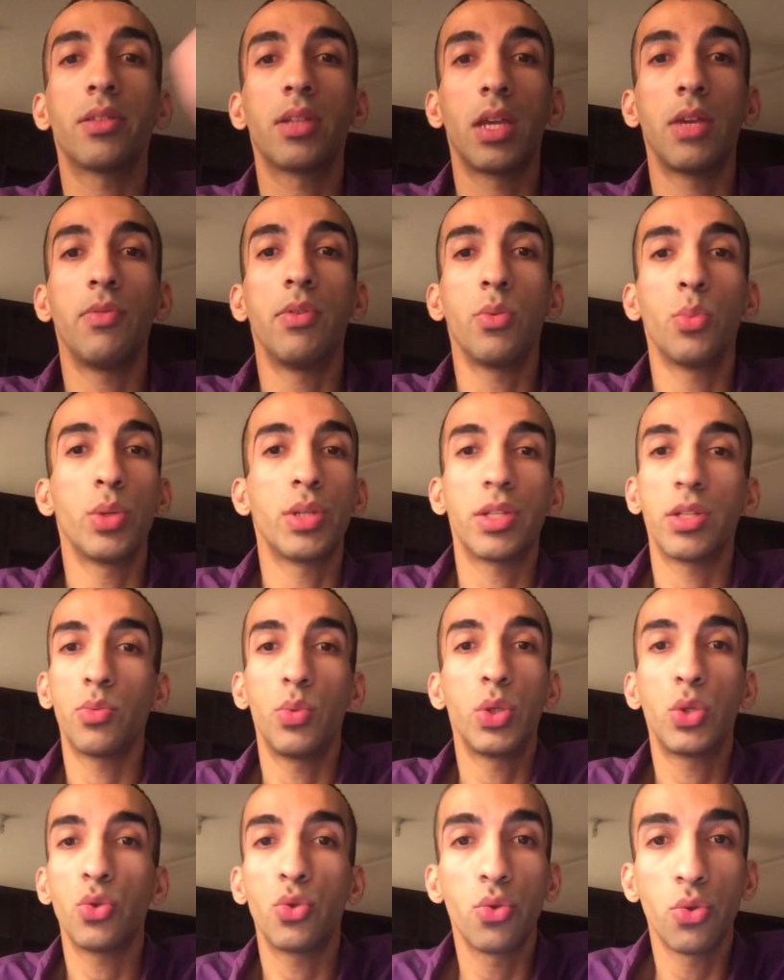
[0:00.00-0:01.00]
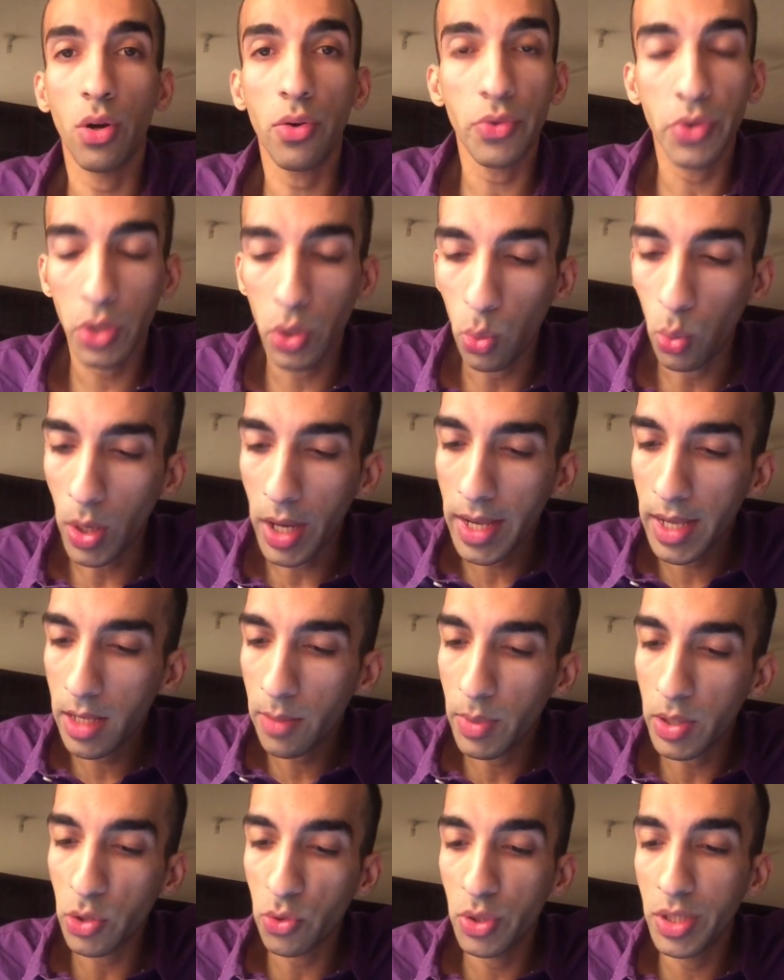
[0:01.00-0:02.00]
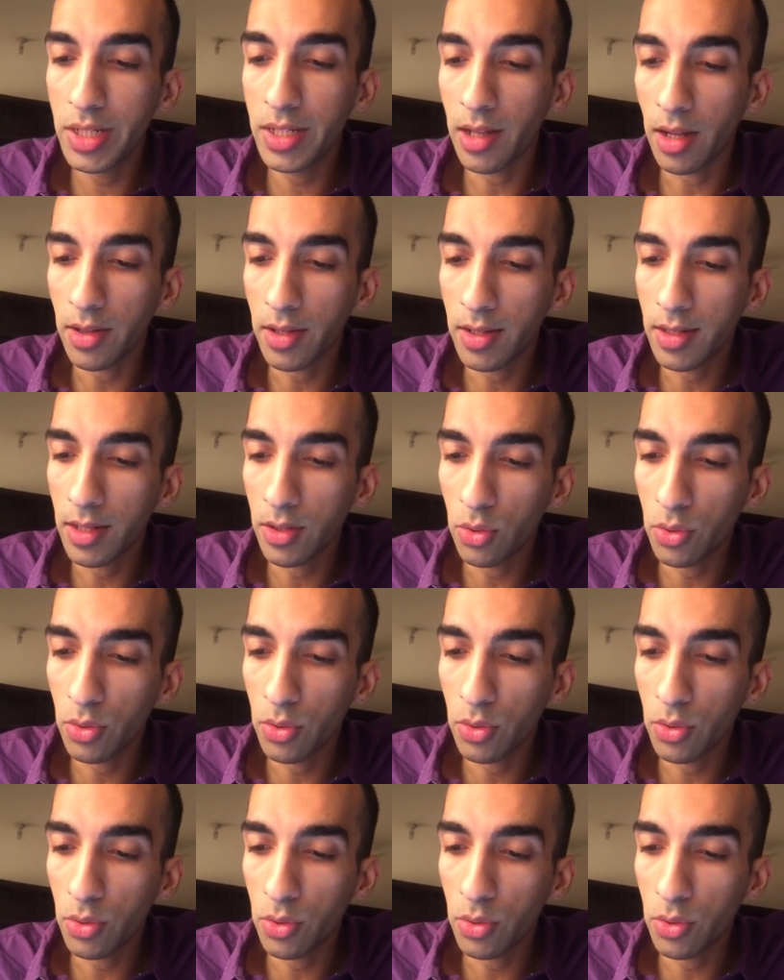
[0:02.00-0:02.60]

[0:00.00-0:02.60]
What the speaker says: given which you do not require, but you need the other thing.